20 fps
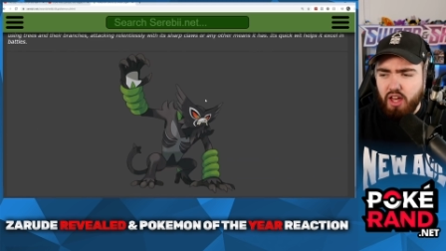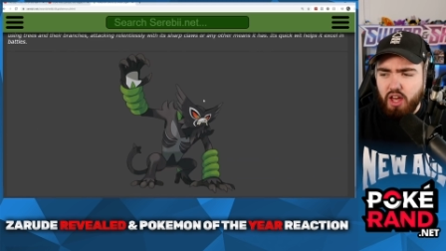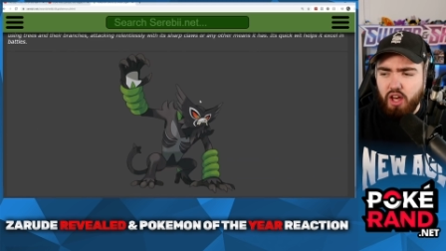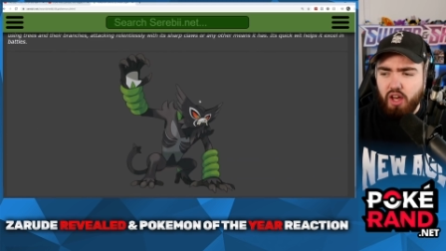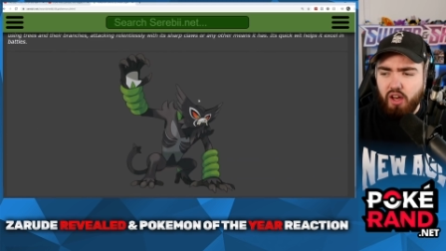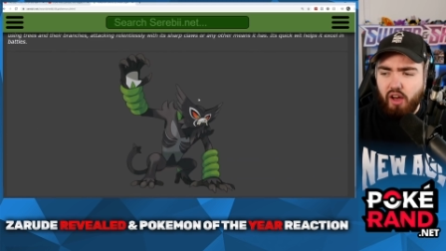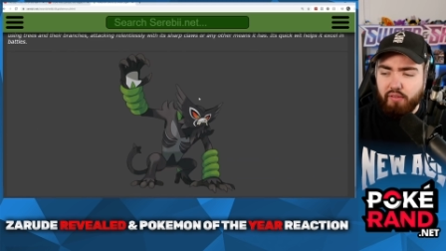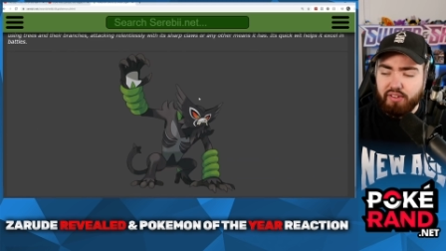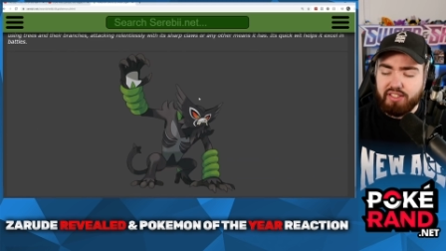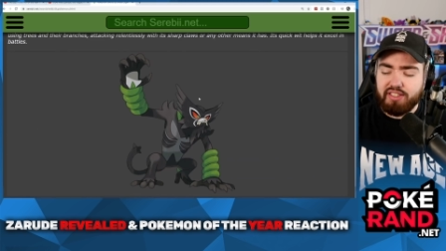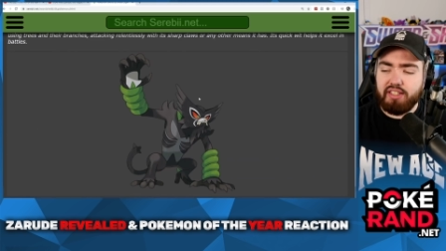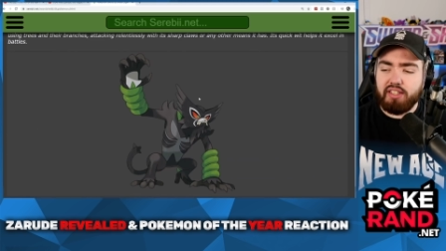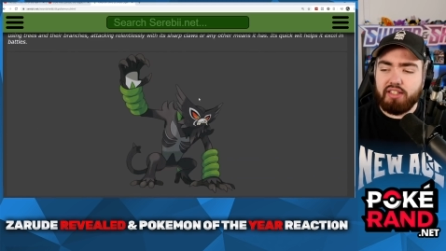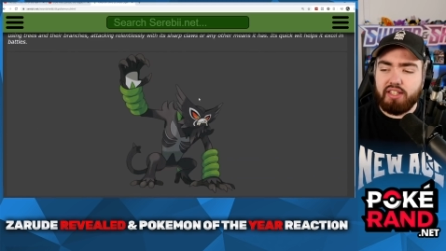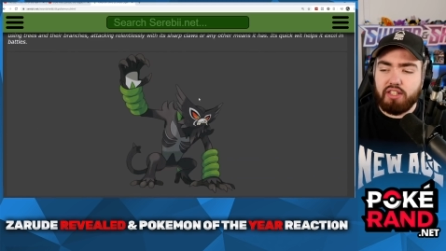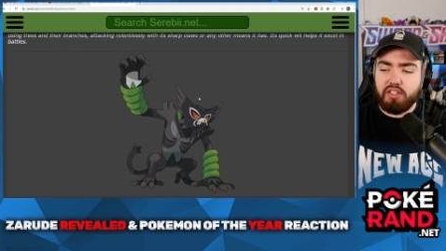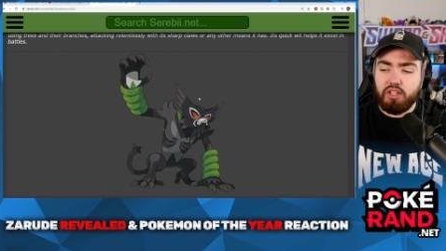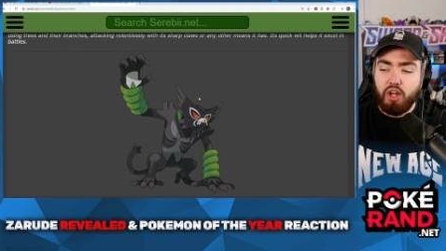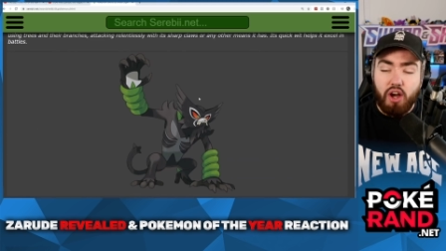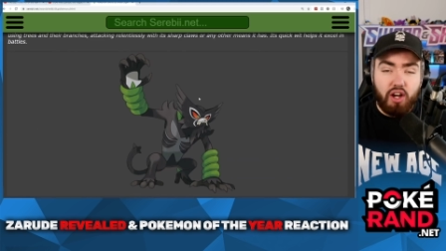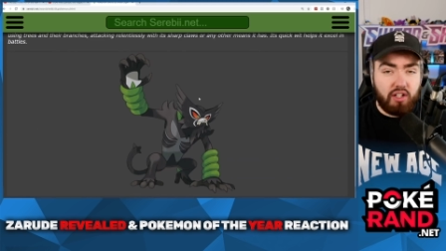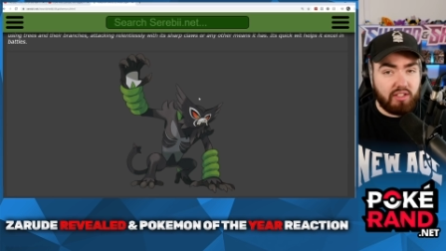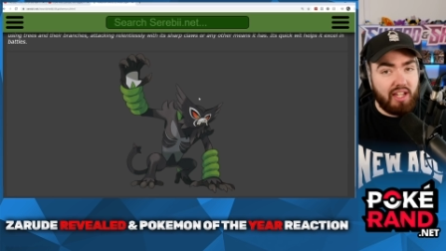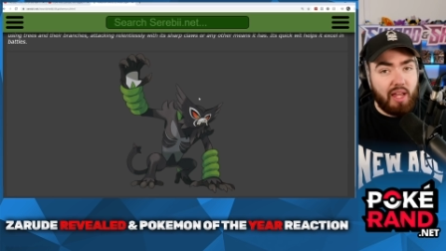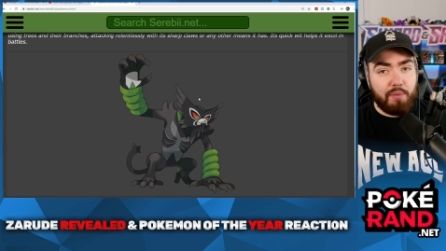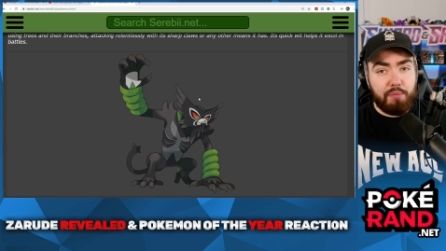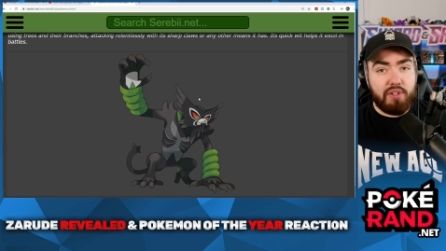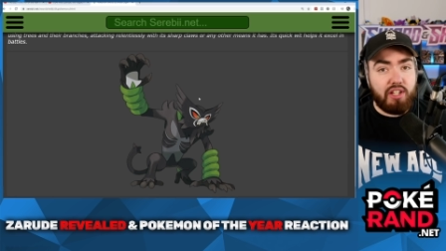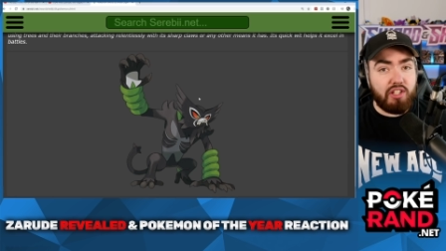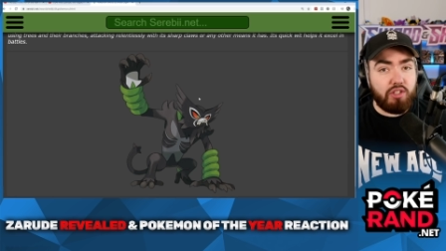Uh, obviously, the dark
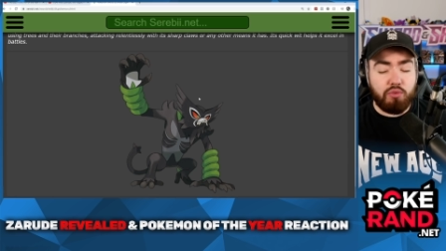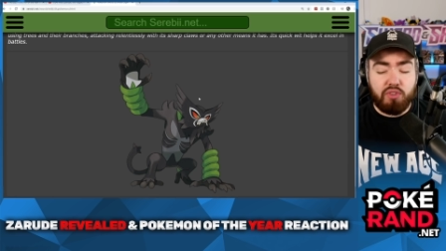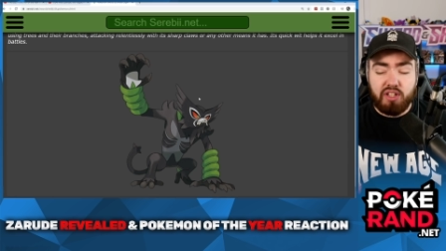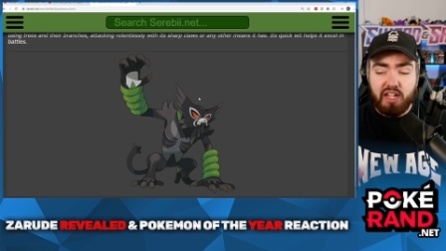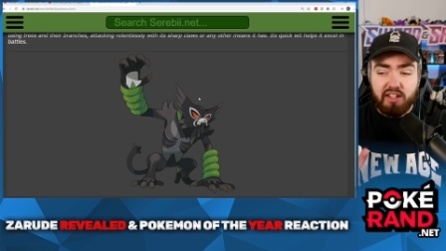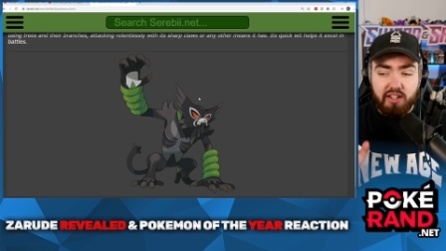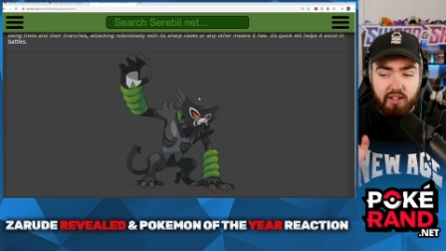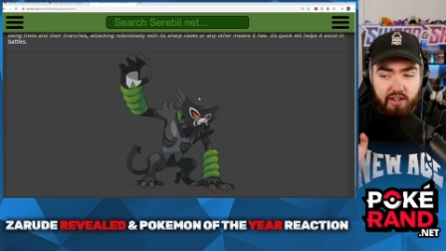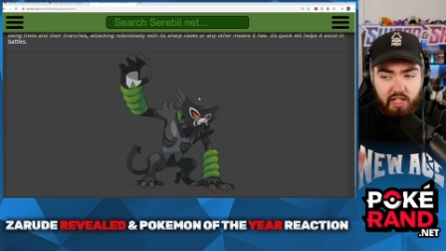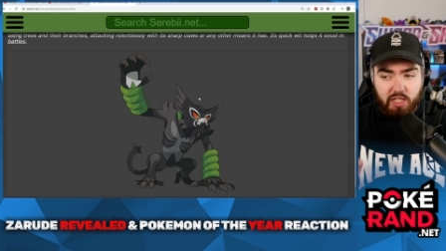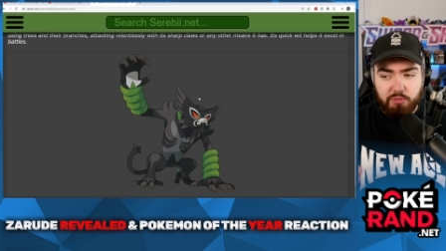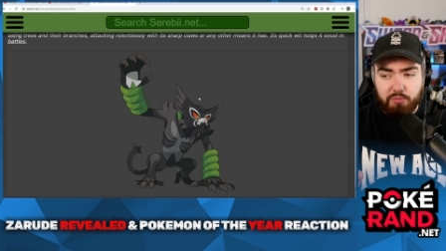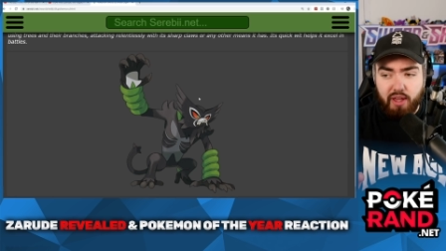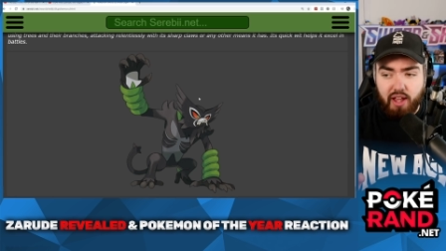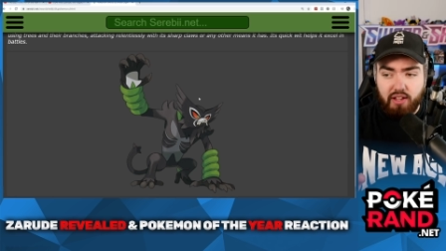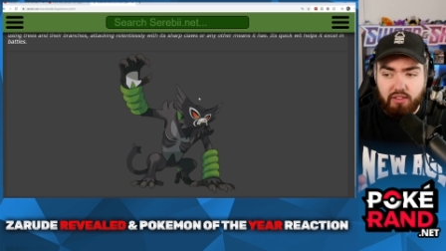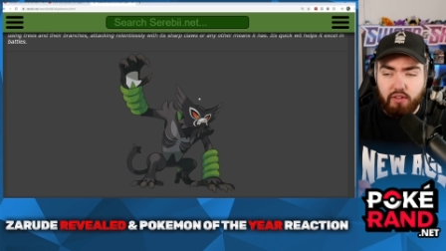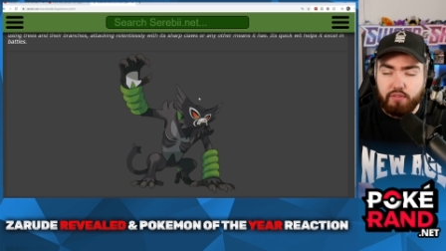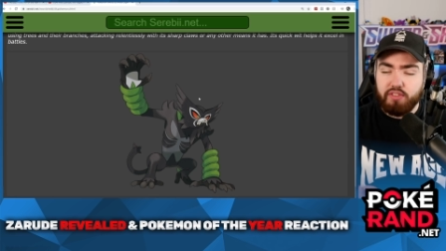typing is something I didn't expect.